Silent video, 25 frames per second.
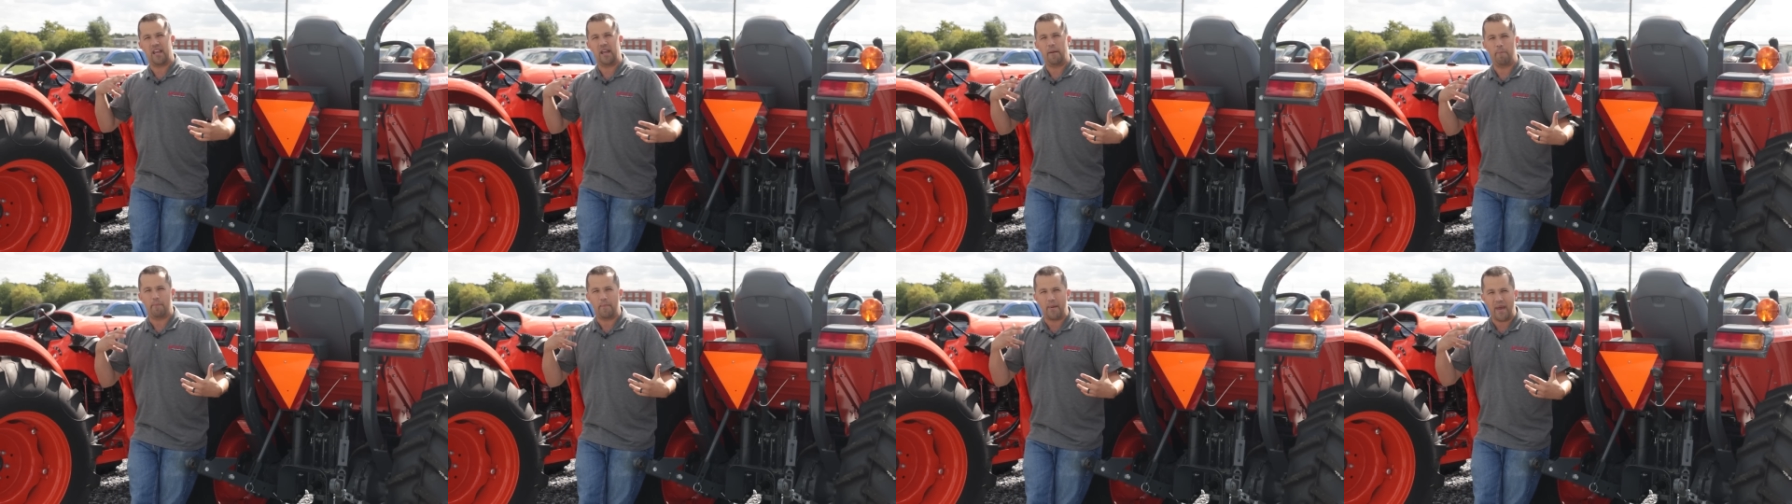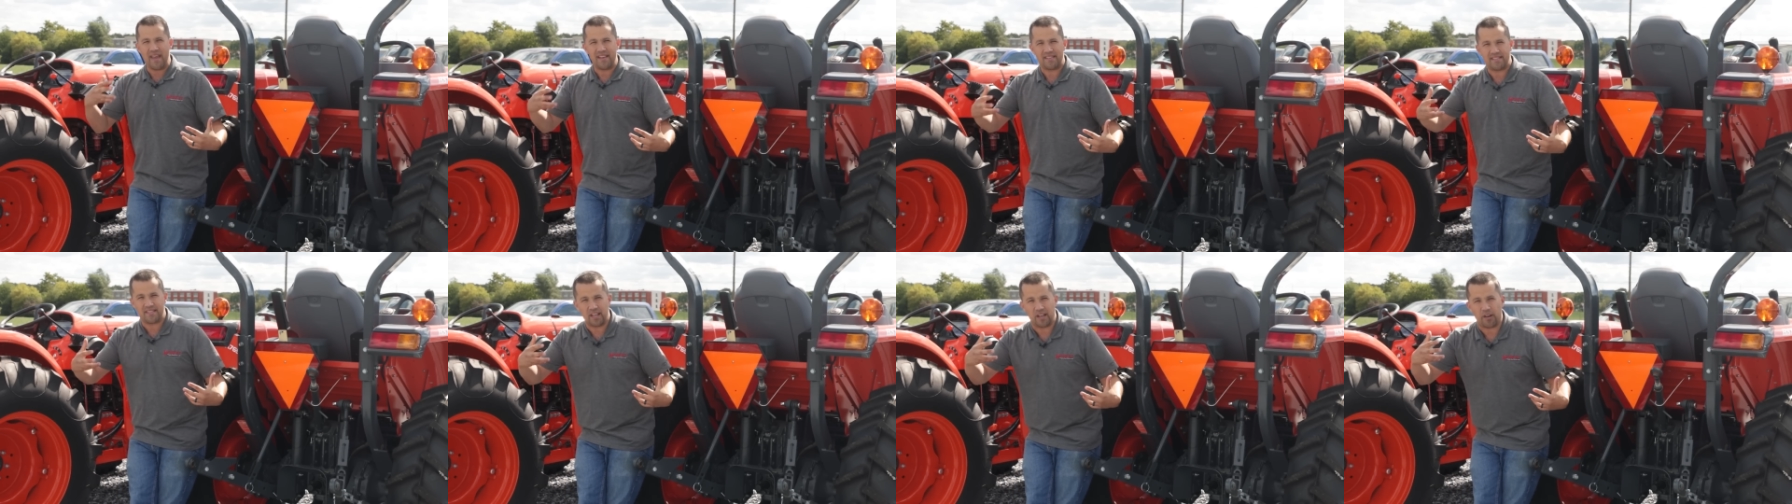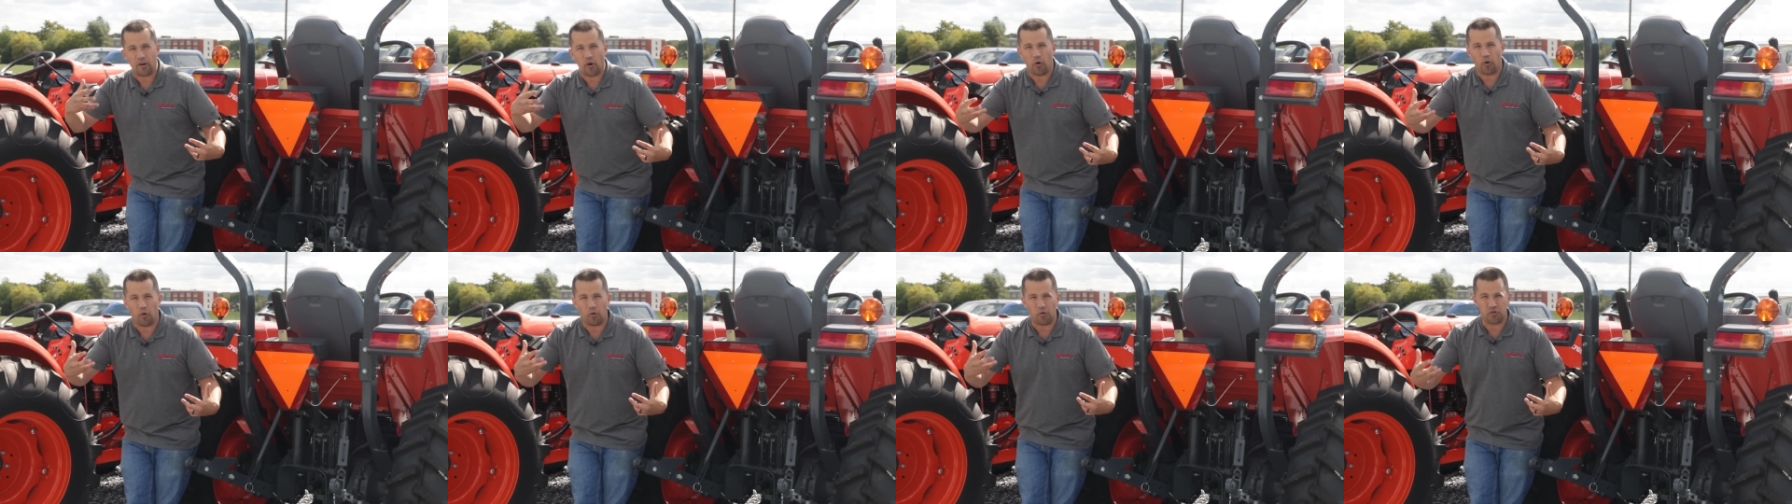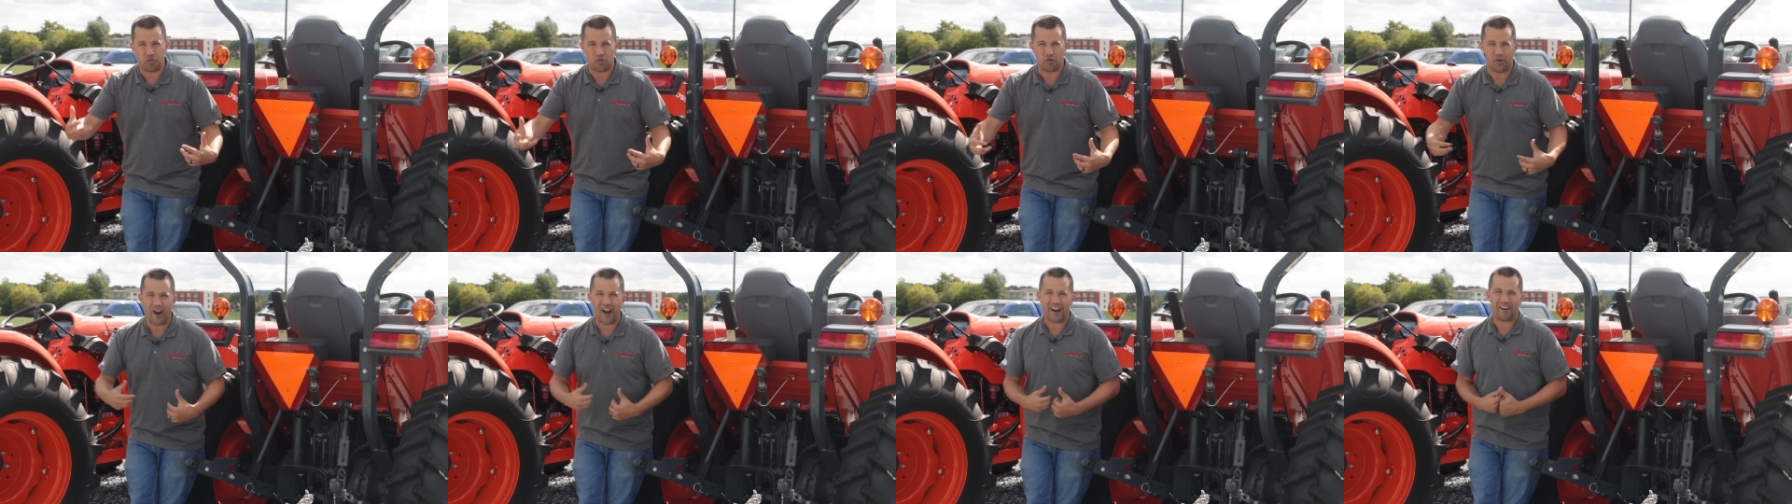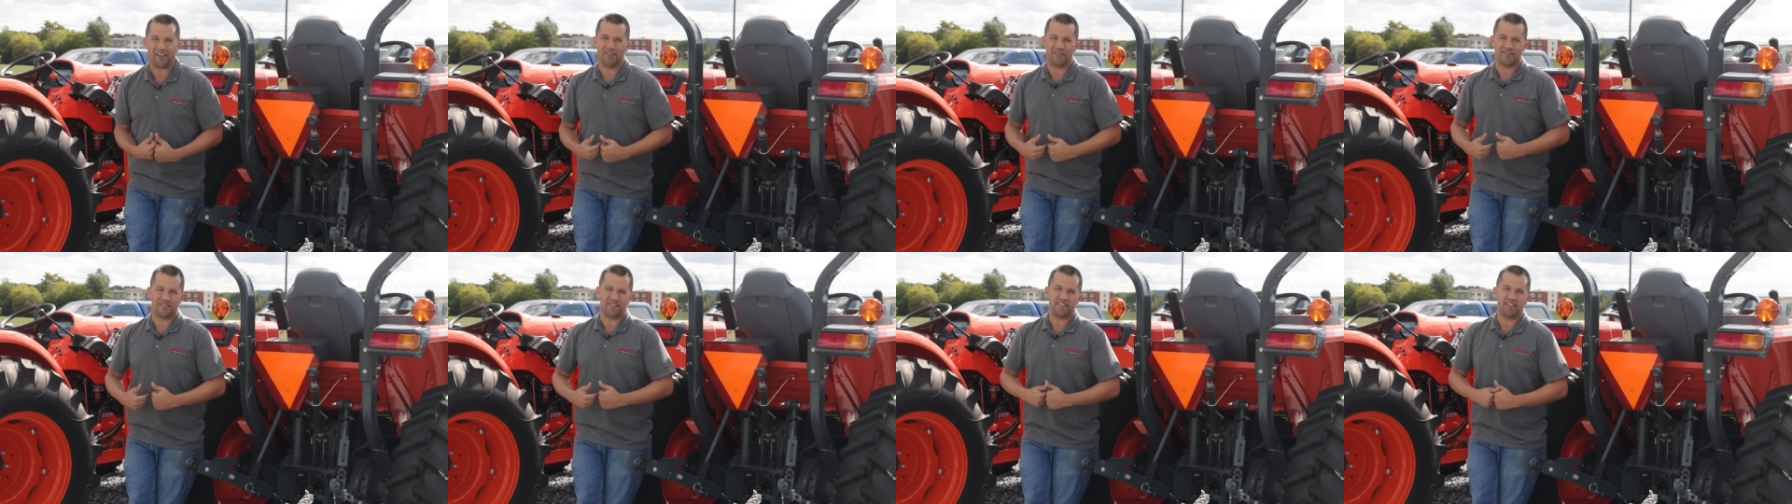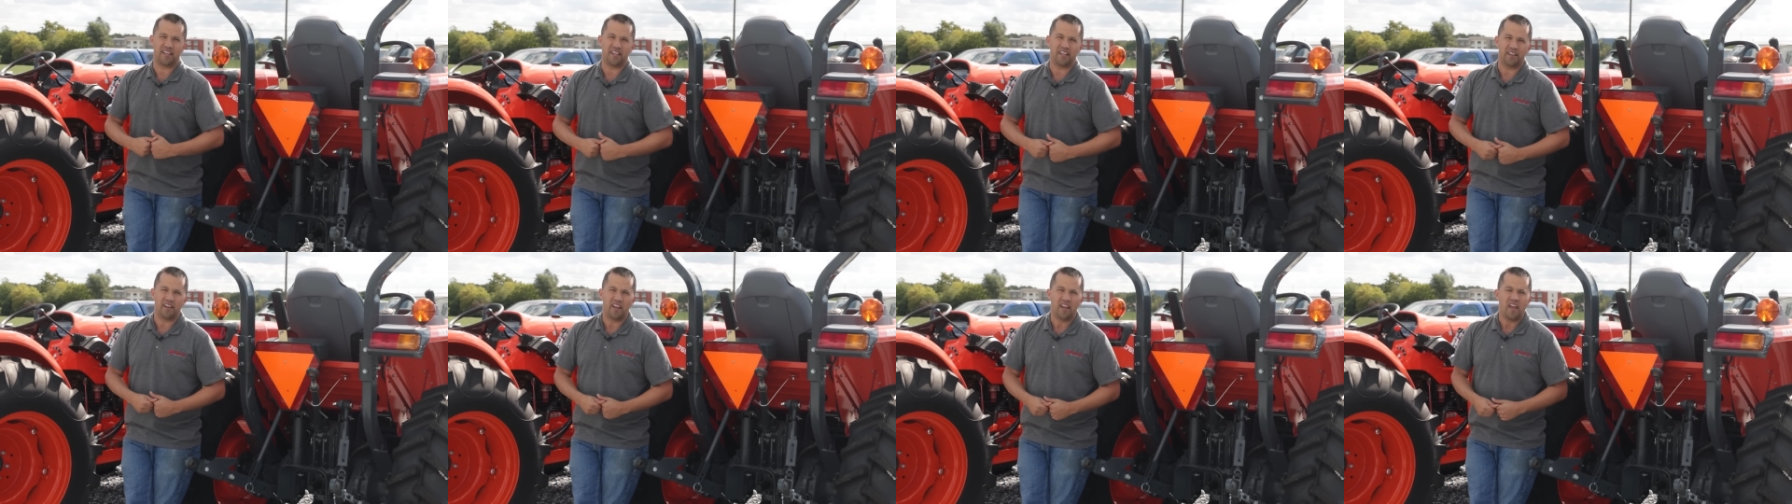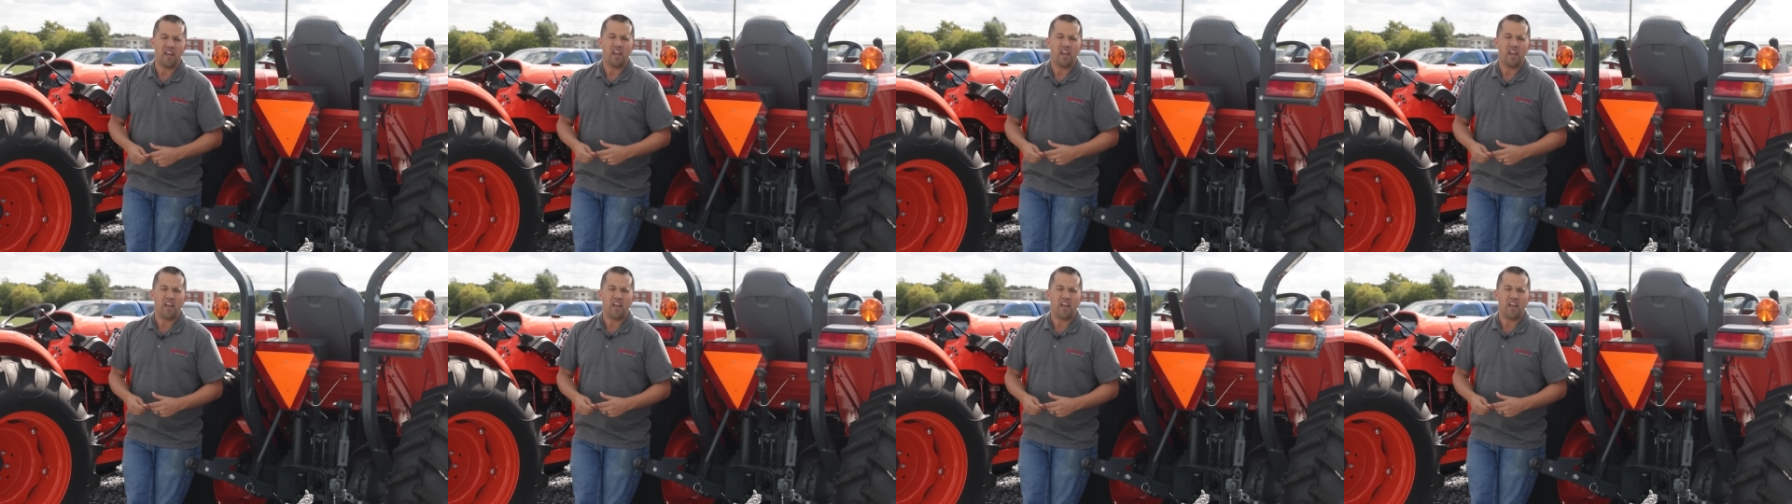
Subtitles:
a basic old tractor seat.